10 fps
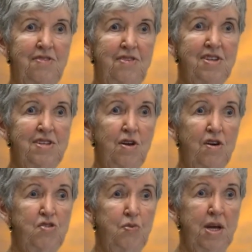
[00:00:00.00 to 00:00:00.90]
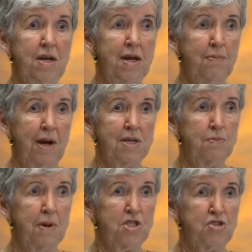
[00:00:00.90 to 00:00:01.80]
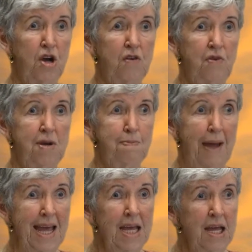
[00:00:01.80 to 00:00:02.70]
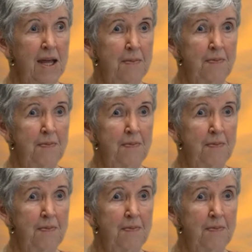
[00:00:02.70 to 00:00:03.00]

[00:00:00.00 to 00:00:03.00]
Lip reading: Just last week, my stove went bang,